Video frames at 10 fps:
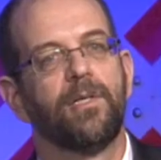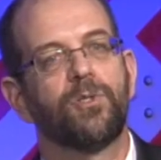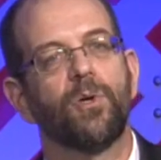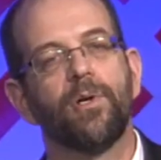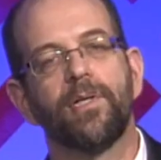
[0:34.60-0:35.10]

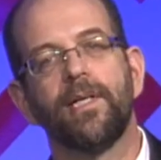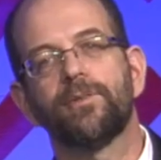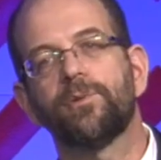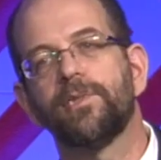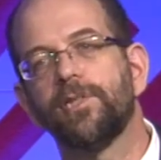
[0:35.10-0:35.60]
Toyota has
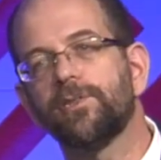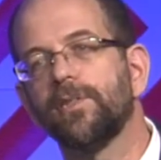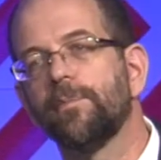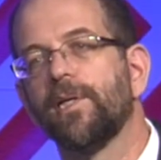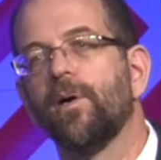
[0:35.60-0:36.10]

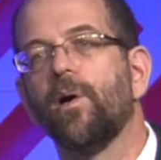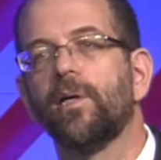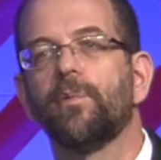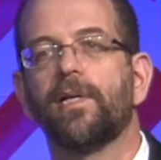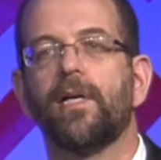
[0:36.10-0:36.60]
traditionally been a
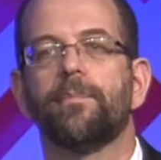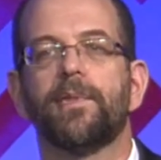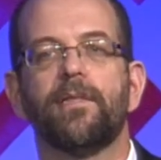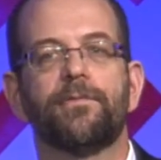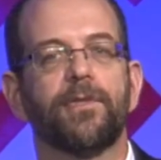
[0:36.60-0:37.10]
hardware
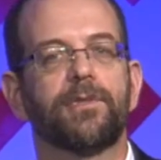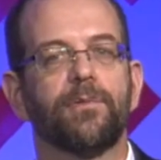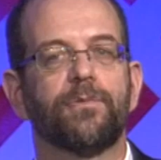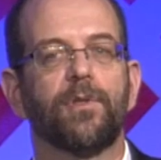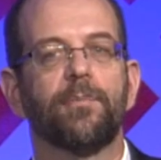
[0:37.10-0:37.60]
company, first
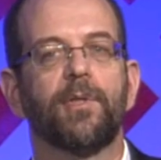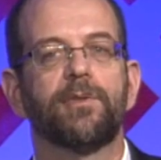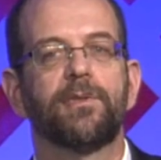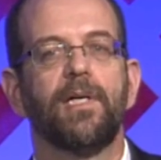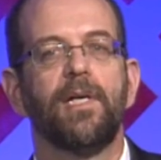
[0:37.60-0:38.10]
and foremost,